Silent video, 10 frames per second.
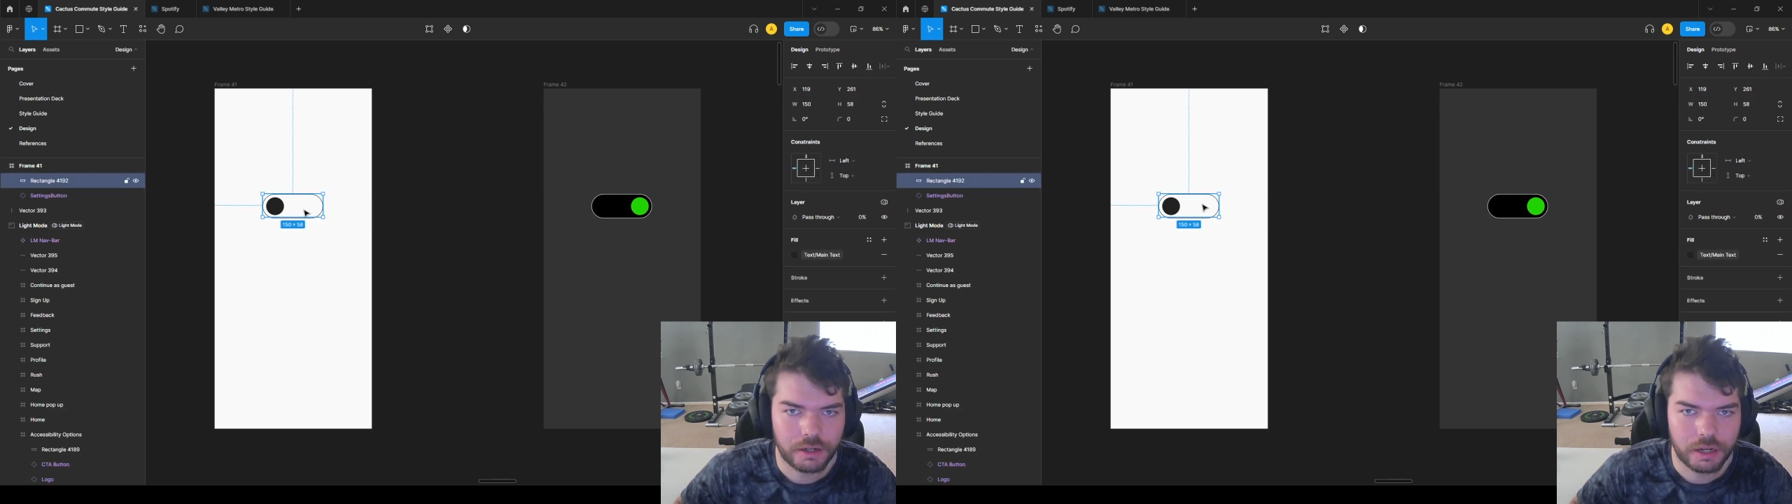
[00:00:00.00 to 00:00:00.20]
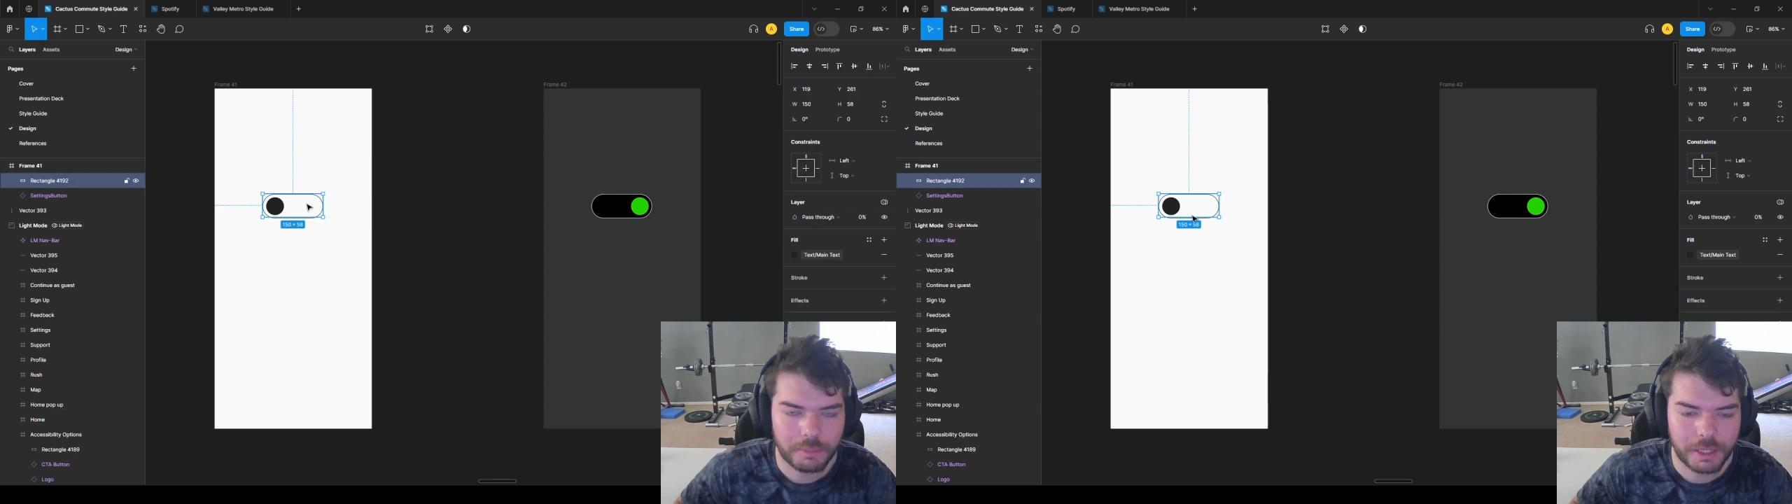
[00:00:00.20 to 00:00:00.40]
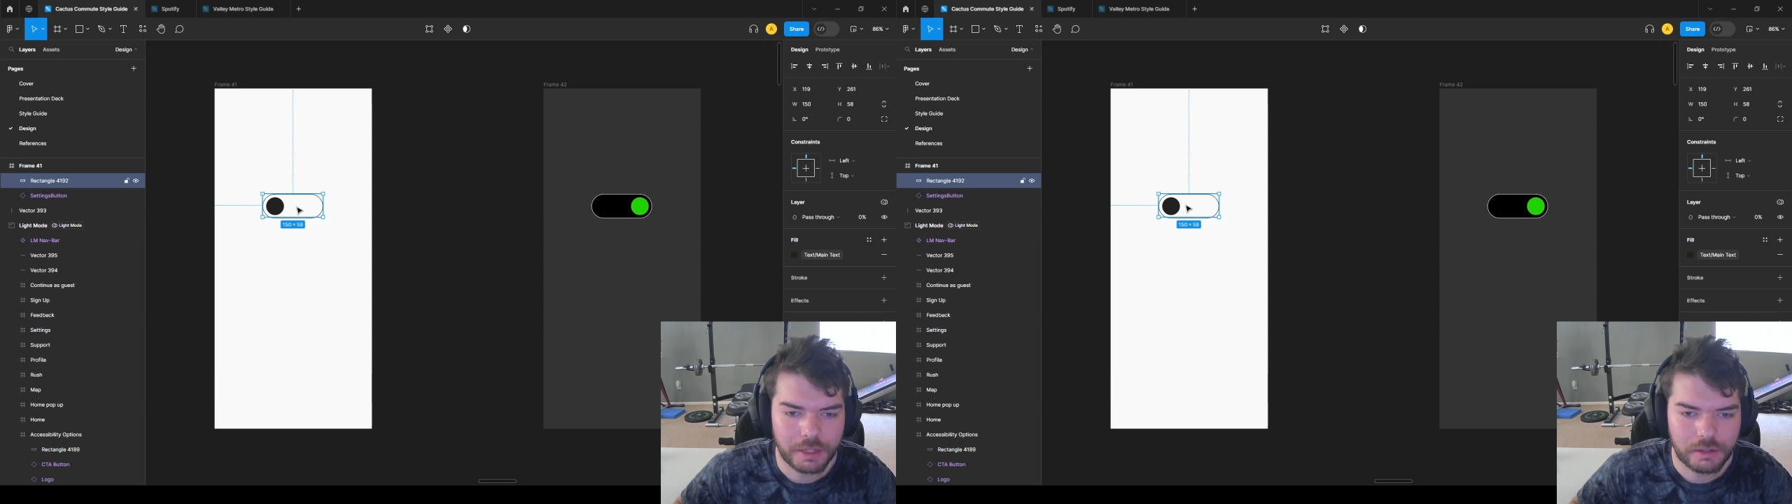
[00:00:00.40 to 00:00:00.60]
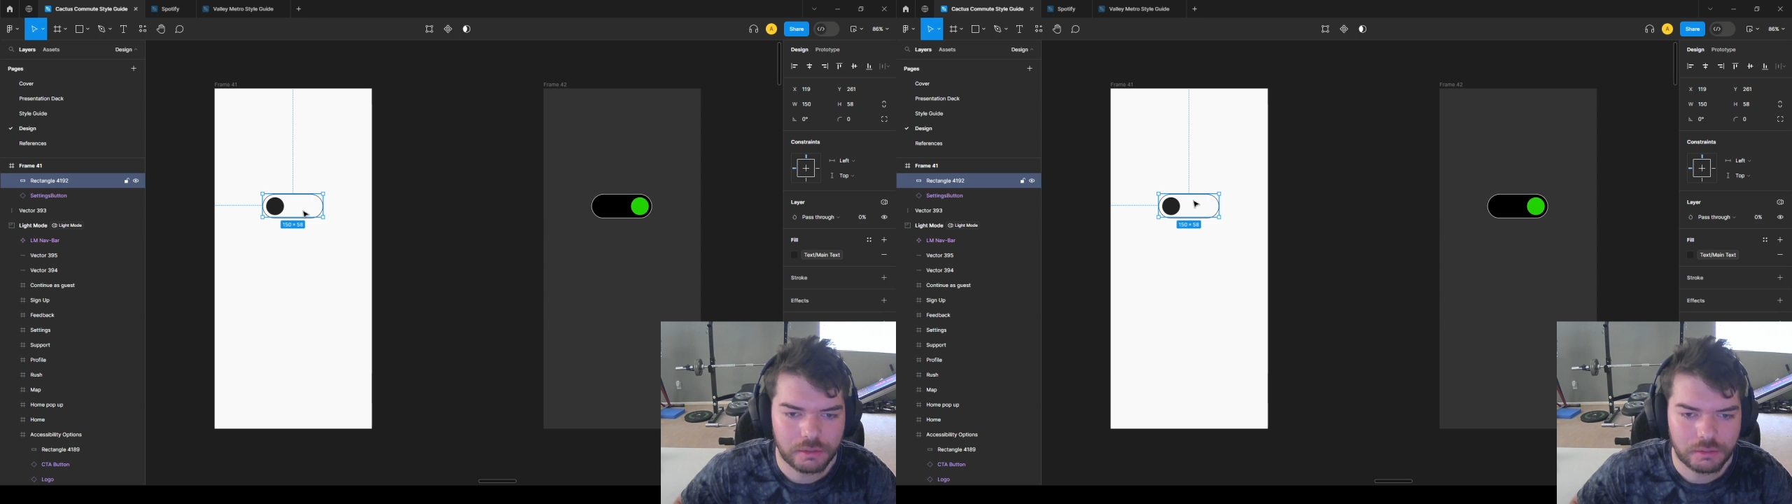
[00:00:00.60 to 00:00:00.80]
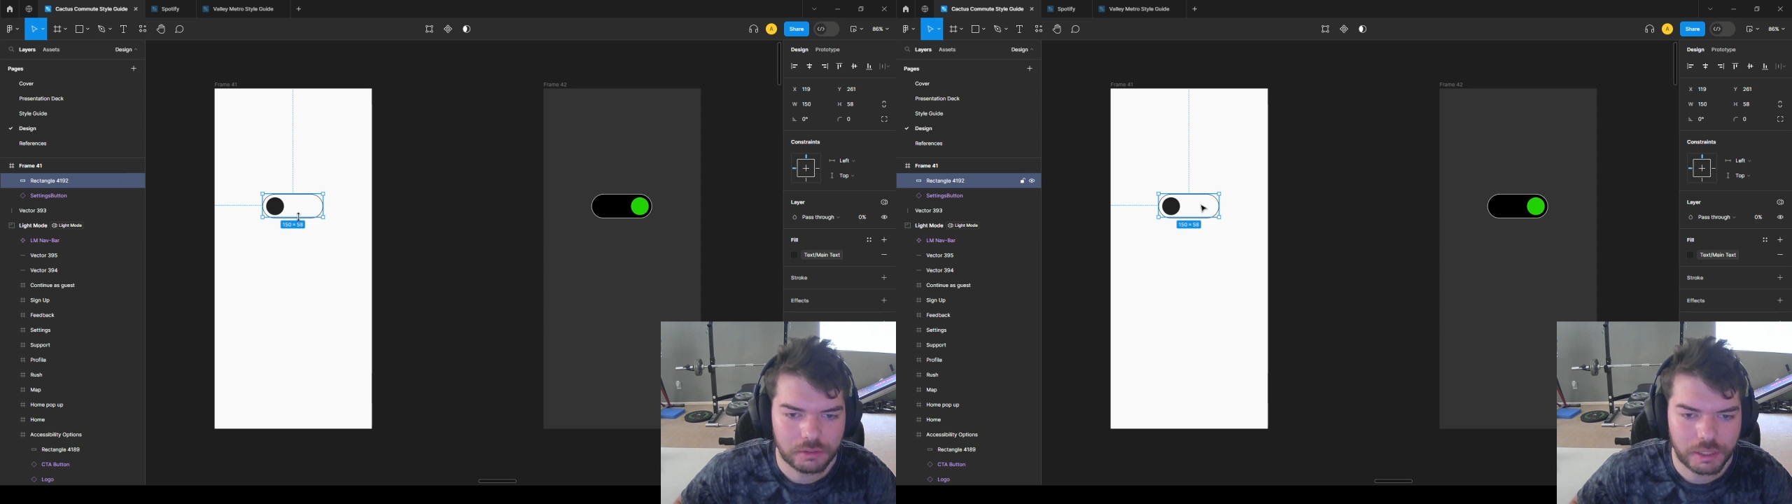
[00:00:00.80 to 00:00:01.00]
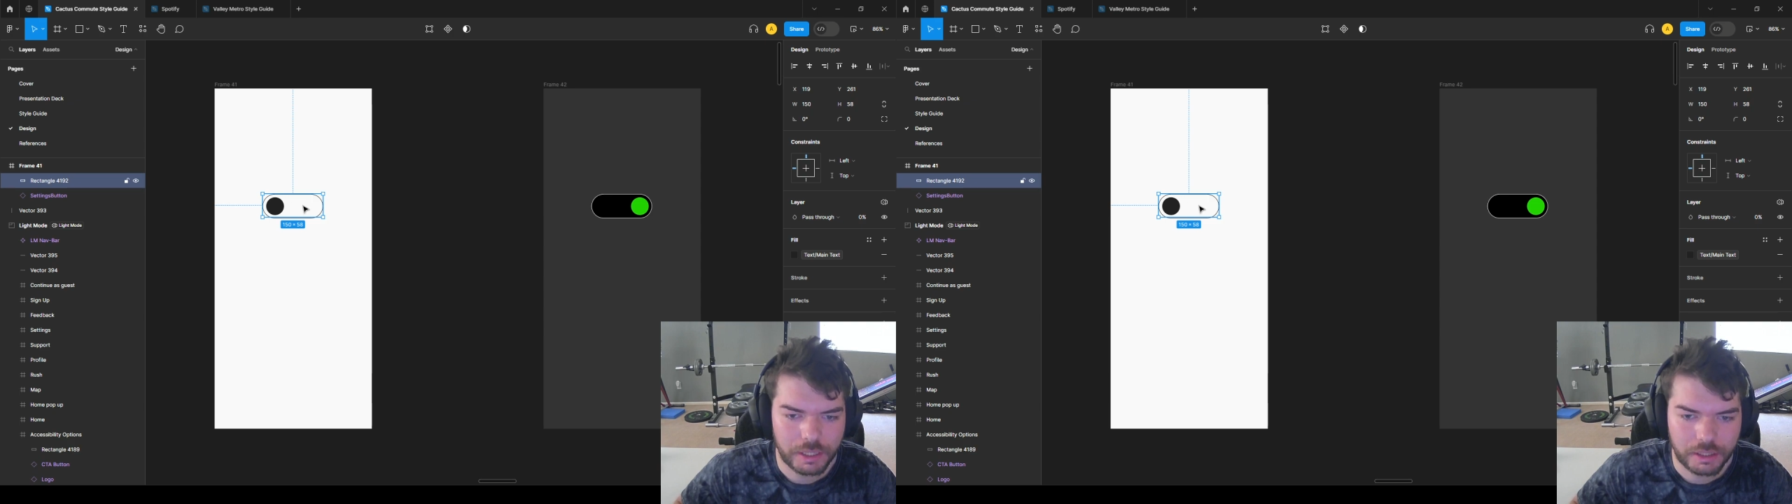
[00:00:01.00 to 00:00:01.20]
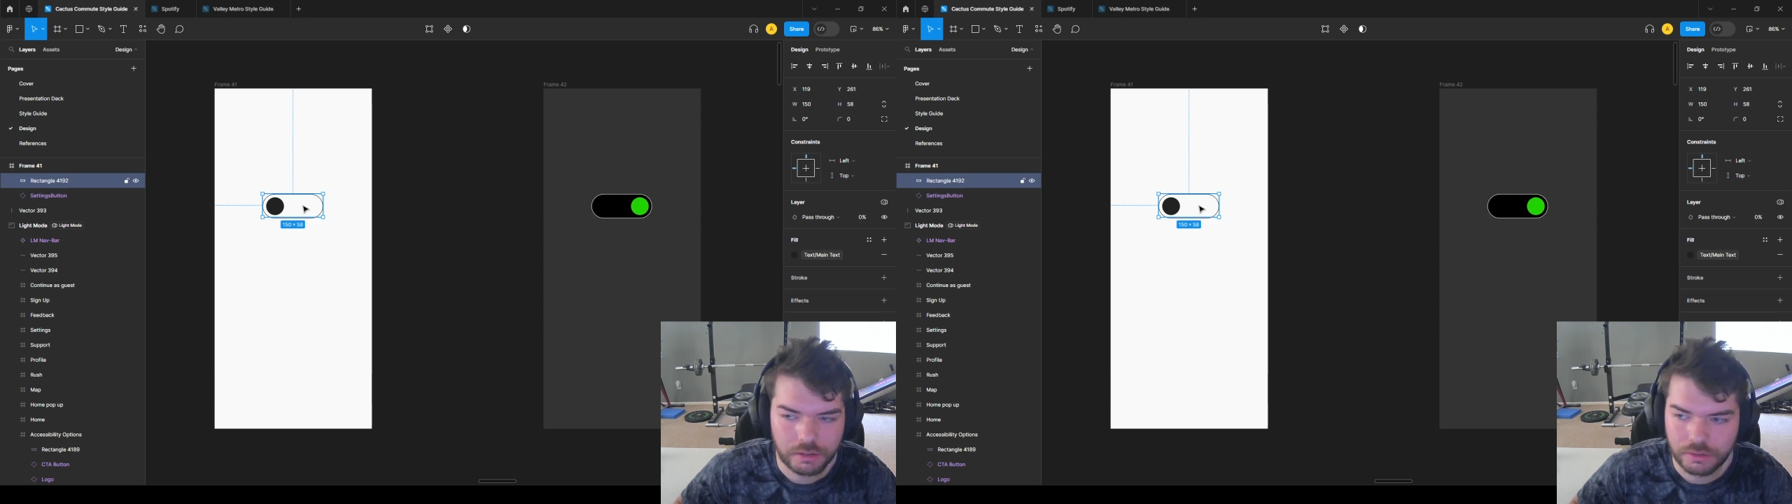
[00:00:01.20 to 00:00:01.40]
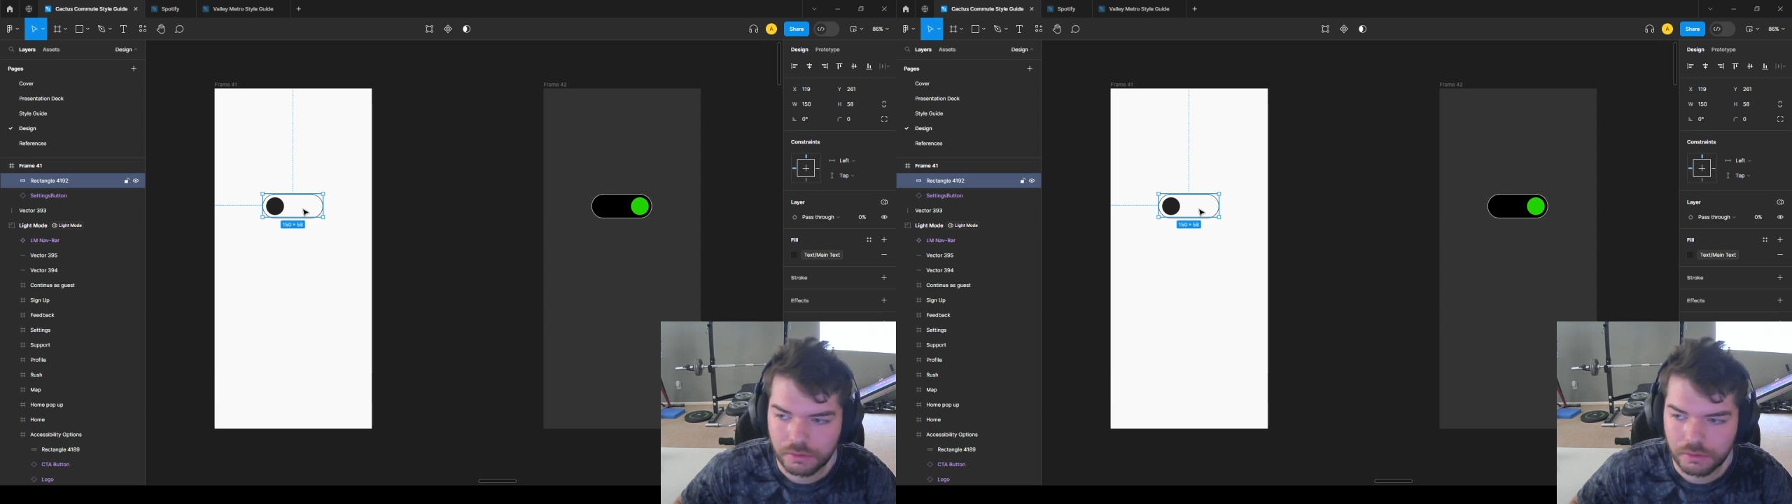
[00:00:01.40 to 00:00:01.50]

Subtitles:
I made and